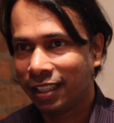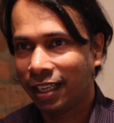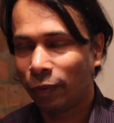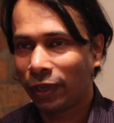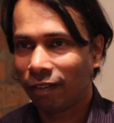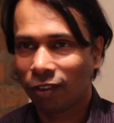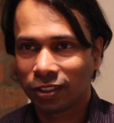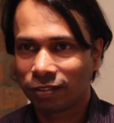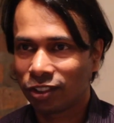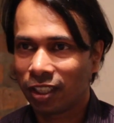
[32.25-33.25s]
and we have
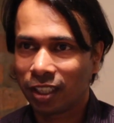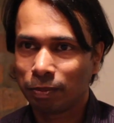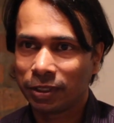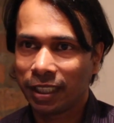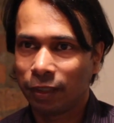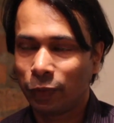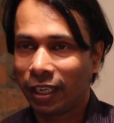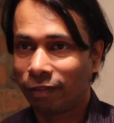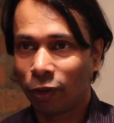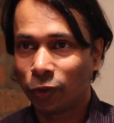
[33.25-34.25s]
lots of startups, and we
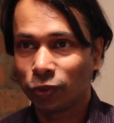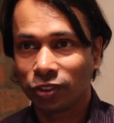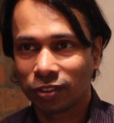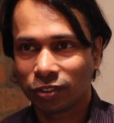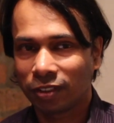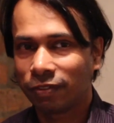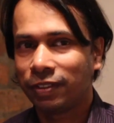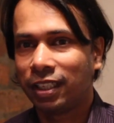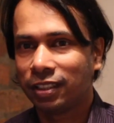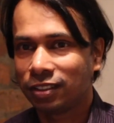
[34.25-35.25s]
have our own sort
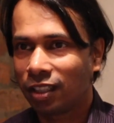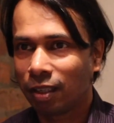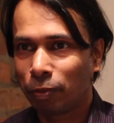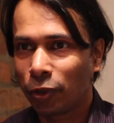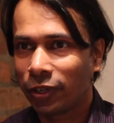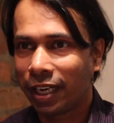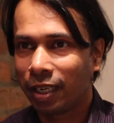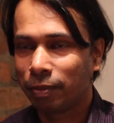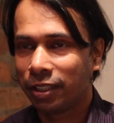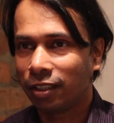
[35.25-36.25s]
of startup
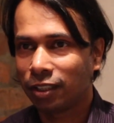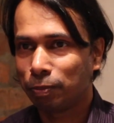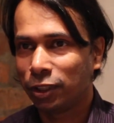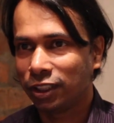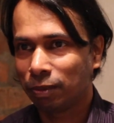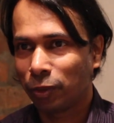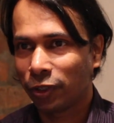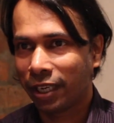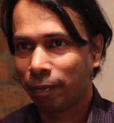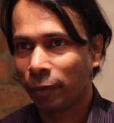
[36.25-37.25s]
program and entrepreneurship
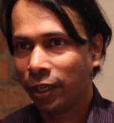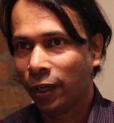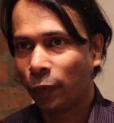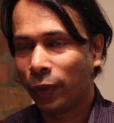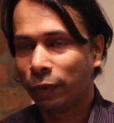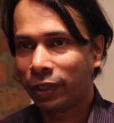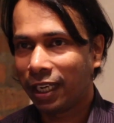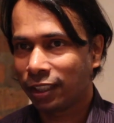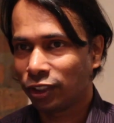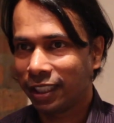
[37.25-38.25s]
program where we'd
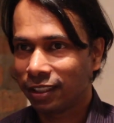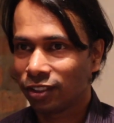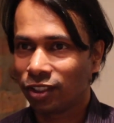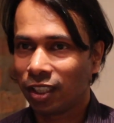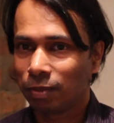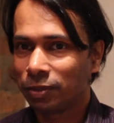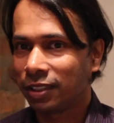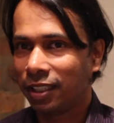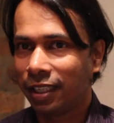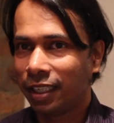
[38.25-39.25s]
like to get the startups
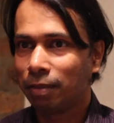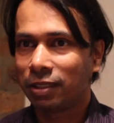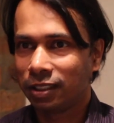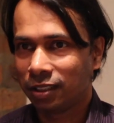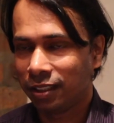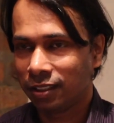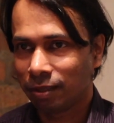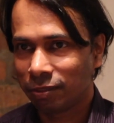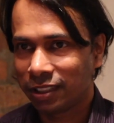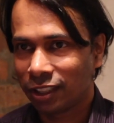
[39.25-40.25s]
enabled in
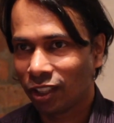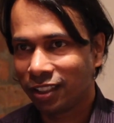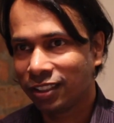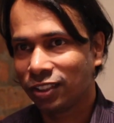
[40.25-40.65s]
terms of technology.